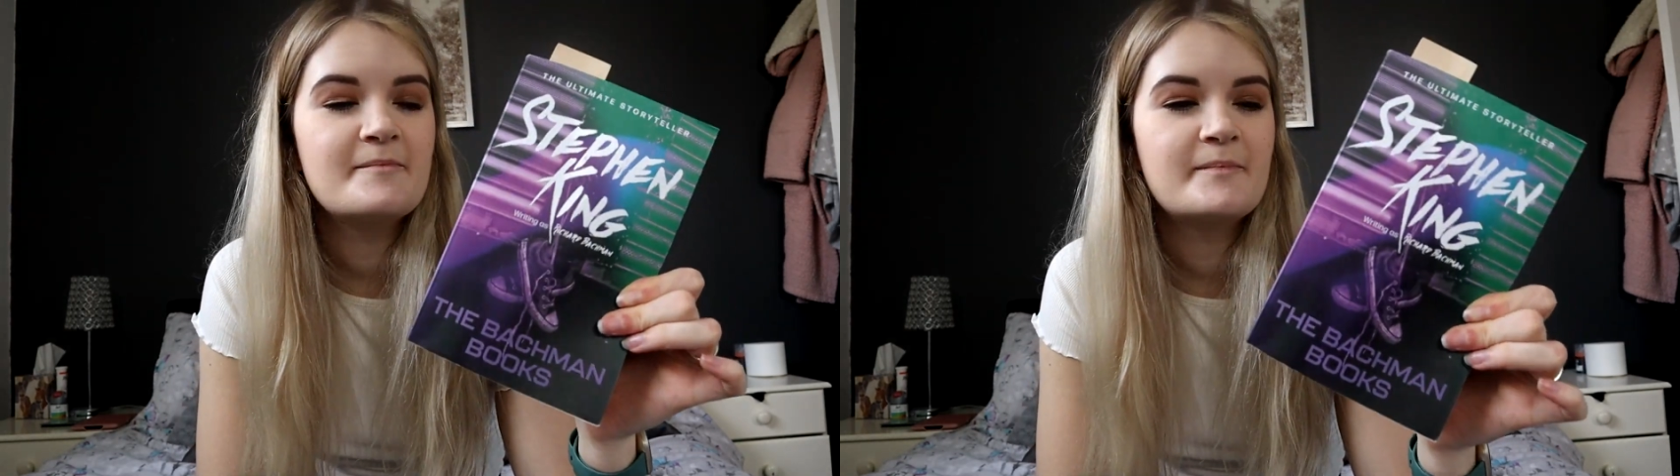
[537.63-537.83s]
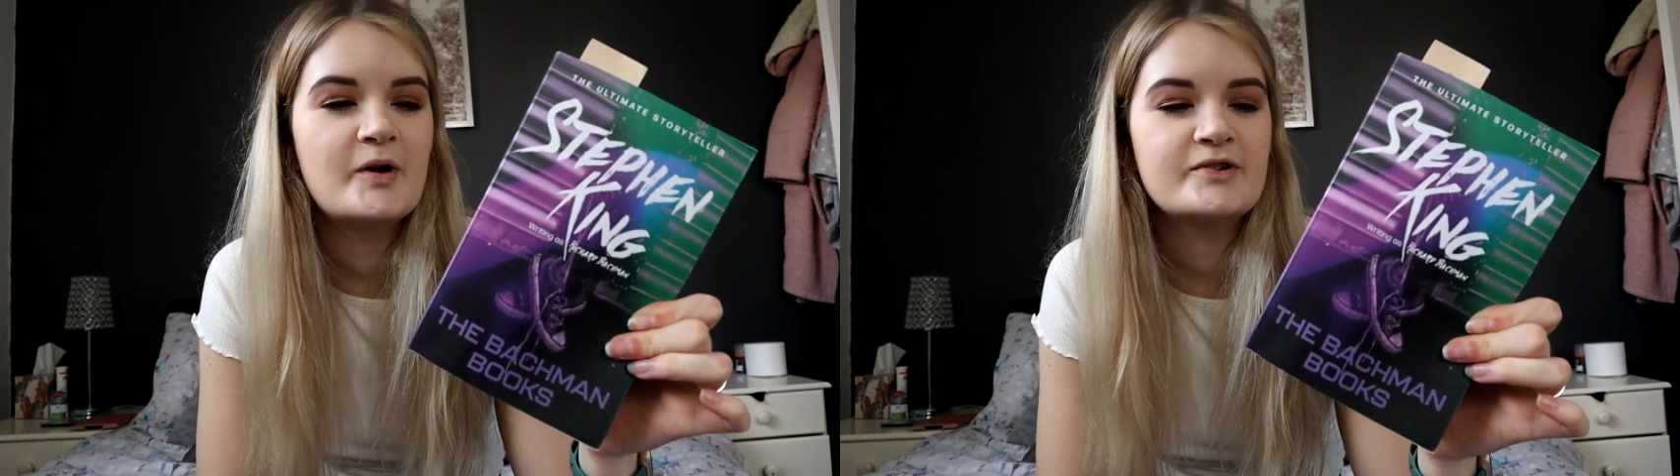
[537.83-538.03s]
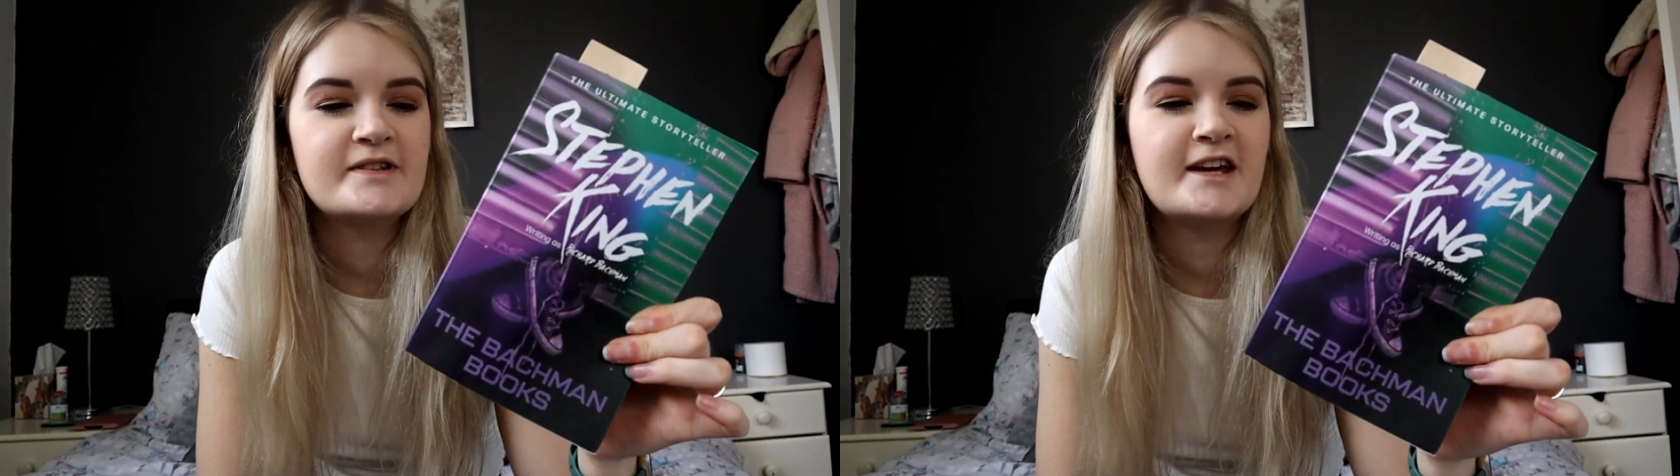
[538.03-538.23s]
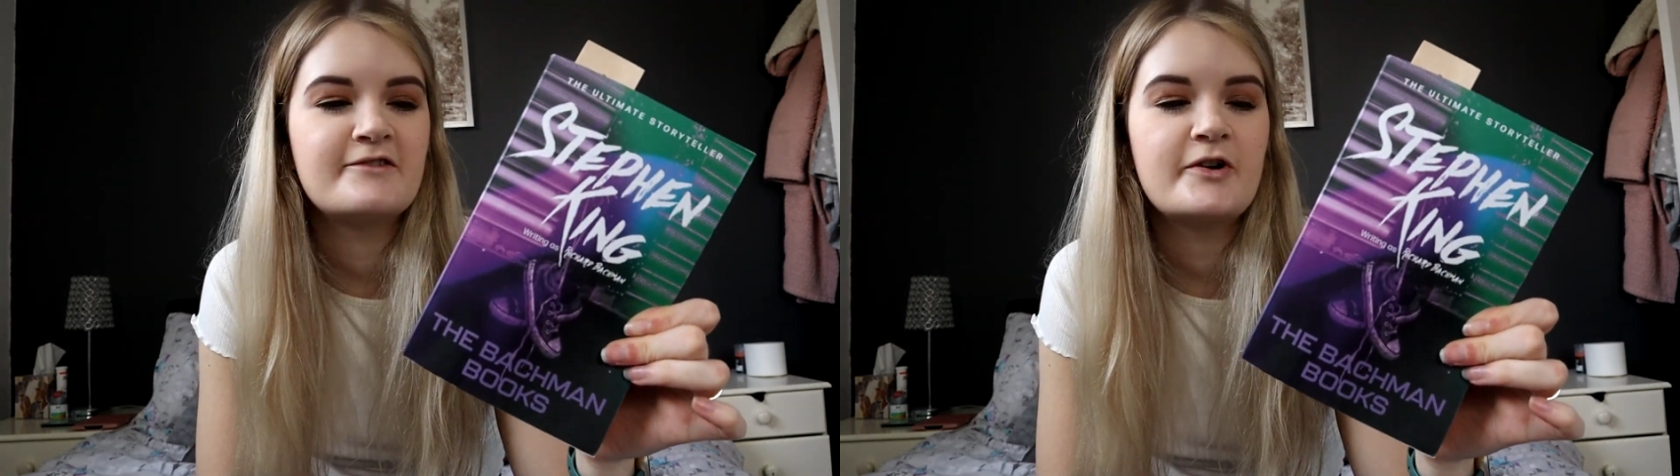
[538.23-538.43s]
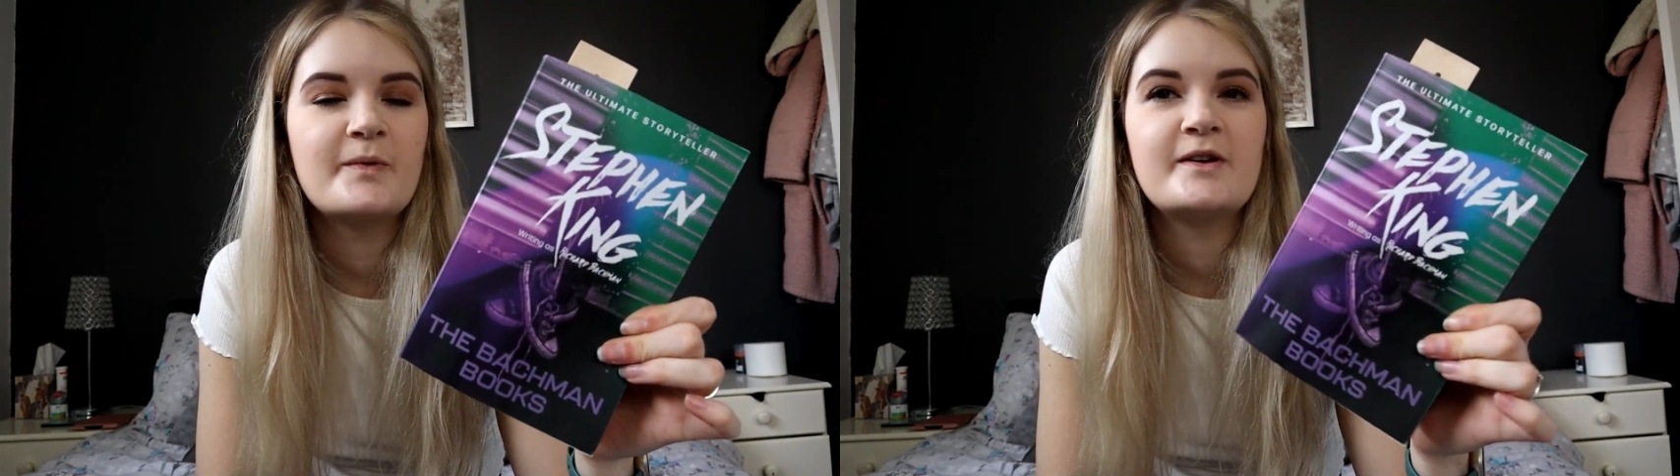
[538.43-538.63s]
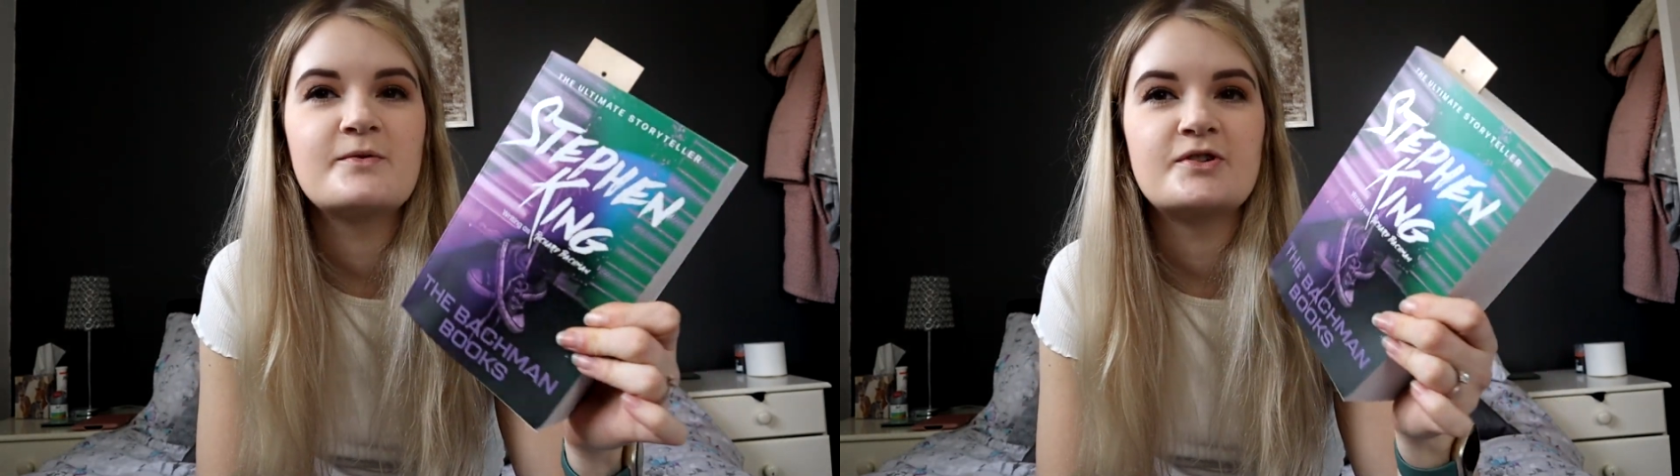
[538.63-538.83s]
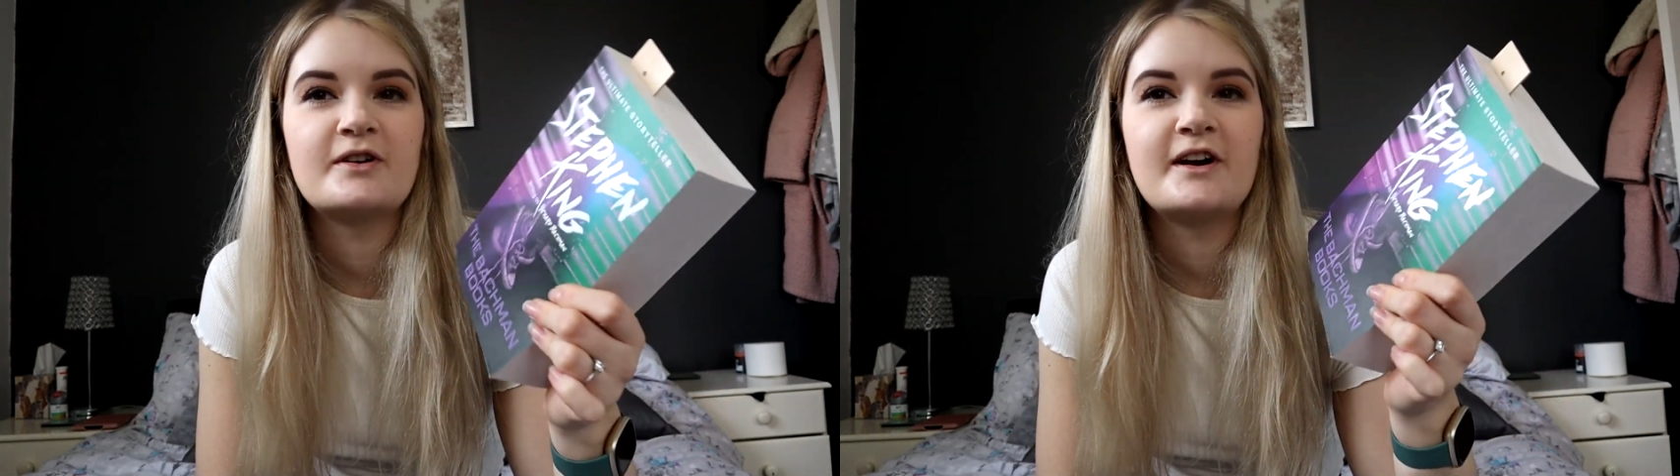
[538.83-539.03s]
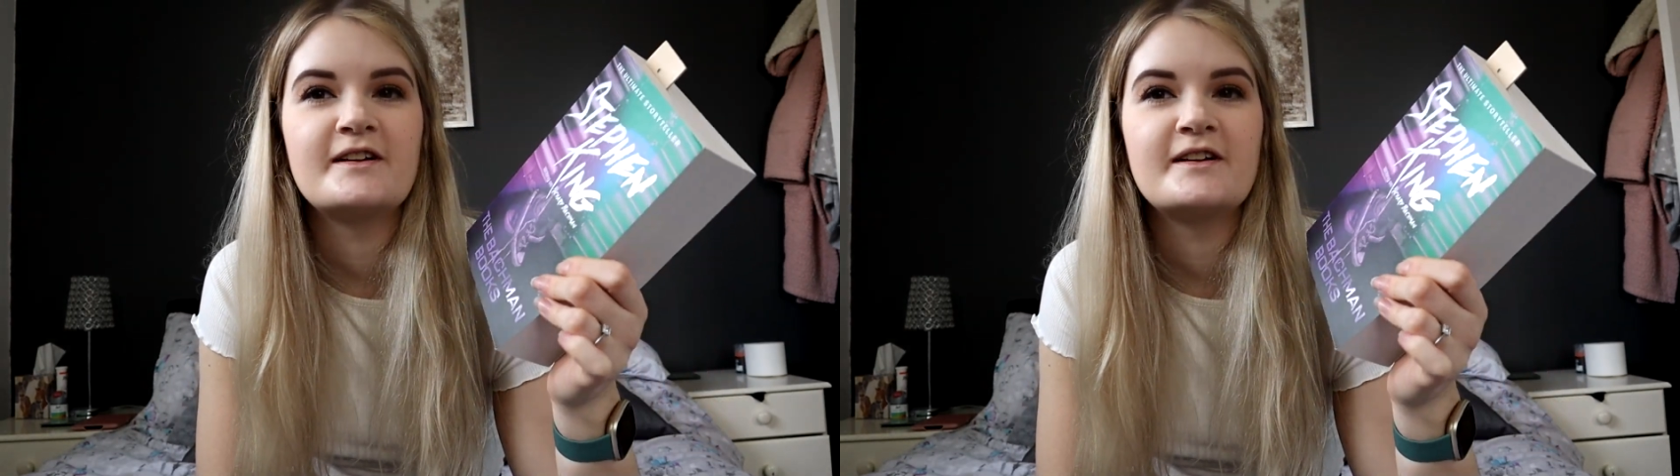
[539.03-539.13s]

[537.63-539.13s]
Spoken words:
books that he wrote when he was younger